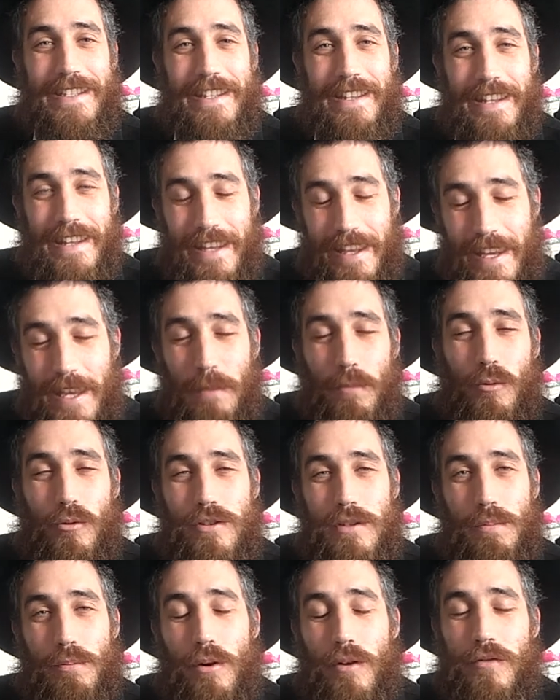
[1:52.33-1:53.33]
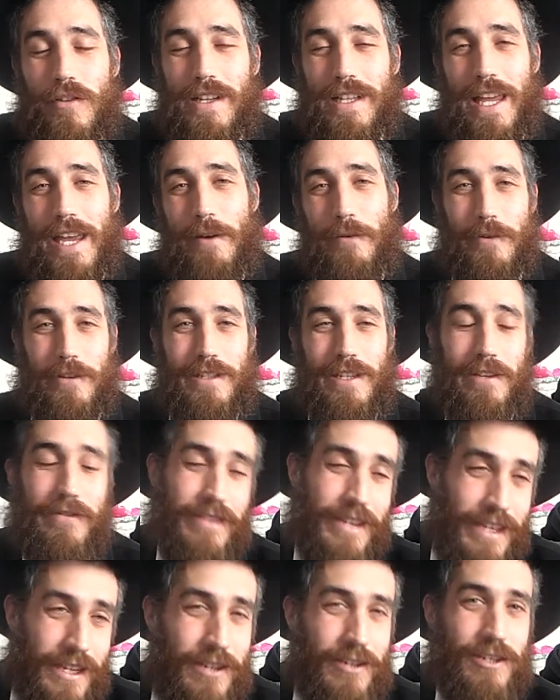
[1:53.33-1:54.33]
And Hebrew is a perfect language. Even
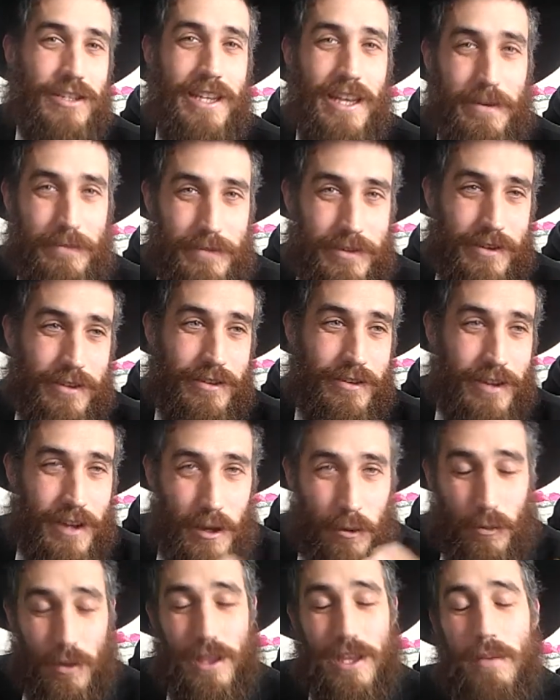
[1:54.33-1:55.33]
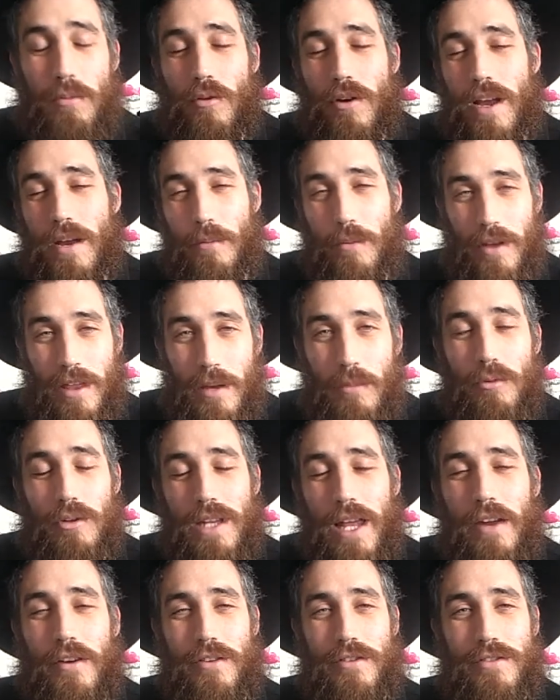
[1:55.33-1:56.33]
the Yiddish names are with Hebrew
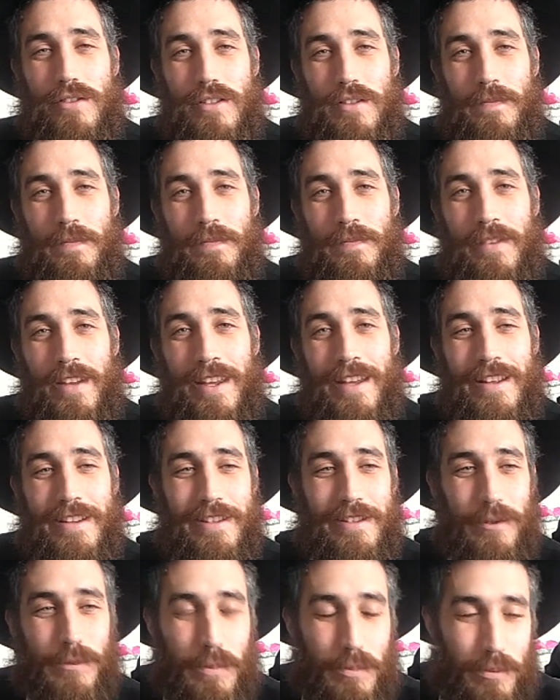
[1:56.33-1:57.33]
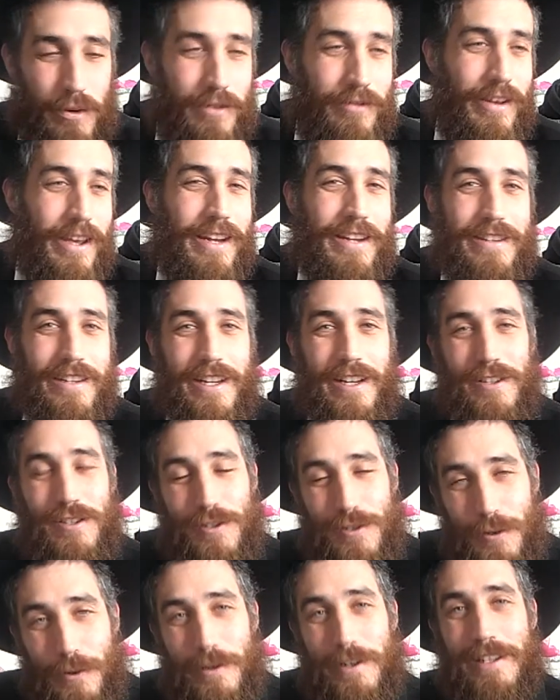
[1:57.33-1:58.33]
letters, to abbreviate and to cut
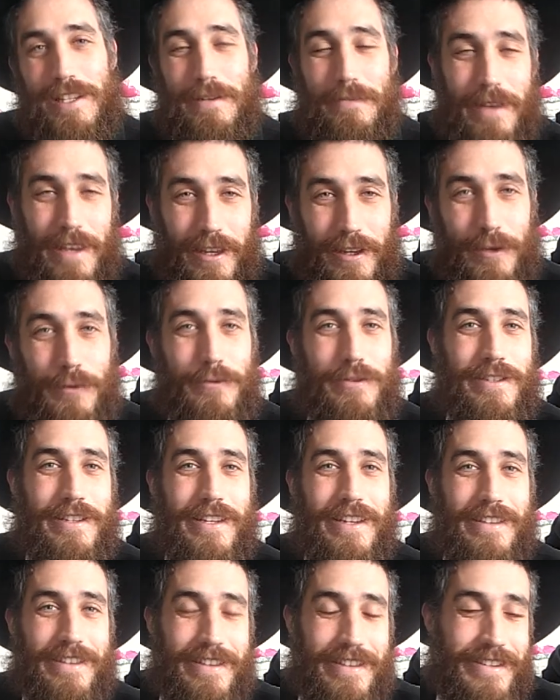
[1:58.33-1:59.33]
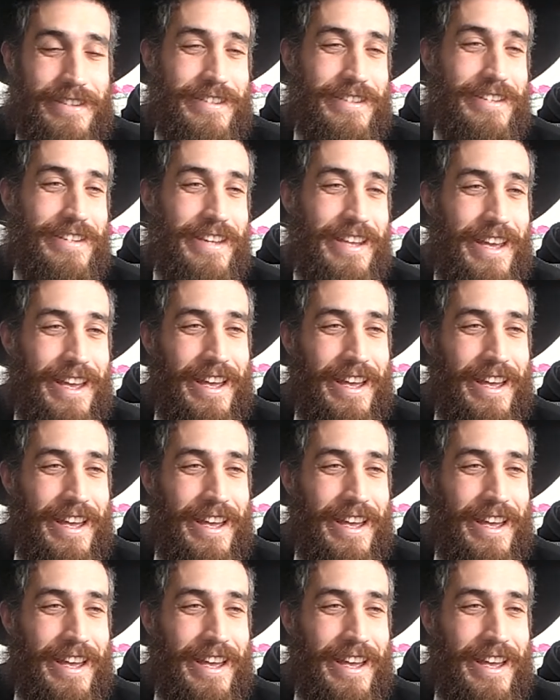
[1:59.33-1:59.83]
short and to make cutesy and this.